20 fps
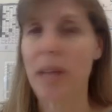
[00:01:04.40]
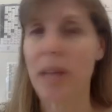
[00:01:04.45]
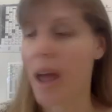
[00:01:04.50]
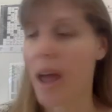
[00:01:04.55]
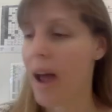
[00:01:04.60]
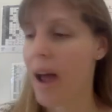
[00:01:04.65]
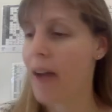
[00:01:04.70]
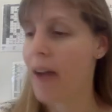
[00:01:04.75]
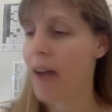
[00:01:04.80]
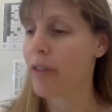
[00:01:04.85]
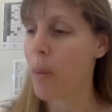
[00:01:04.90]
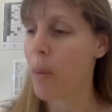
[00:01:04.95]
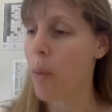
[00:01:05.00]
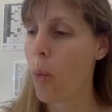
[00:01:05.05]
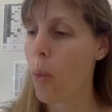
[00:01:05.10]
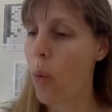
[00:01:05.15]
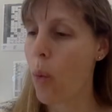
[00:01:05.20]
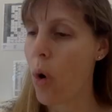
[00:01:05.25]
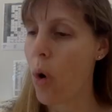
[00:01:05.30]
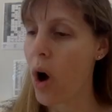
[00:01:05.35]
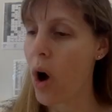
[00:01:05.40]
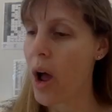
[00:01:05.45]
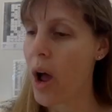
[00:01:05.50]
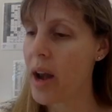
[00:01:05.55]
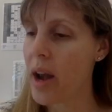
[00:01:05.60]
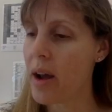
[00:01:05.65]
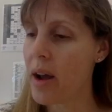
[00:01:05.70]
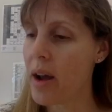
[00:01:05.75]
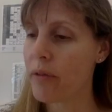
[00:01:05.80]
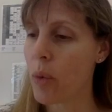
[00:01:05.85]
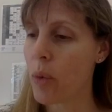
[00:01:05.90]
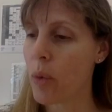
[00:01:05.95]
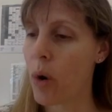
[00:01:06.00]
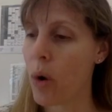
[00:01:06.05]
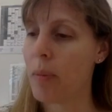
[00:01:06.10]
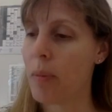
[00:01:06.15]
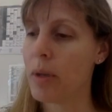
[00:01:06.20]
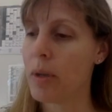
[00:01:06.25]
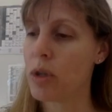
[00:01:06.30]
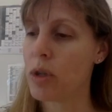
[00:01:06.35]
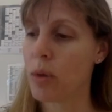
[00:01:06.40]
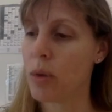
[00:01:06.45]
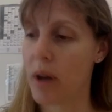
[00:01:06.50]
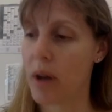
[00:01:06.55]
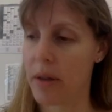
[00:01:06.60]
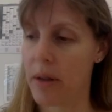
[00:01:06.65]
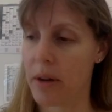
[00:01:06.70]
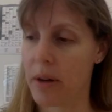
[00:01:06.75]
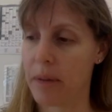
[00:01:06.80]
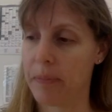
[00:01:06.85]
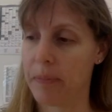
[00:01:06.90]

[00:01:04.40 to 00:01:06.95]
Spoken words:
from one form to another.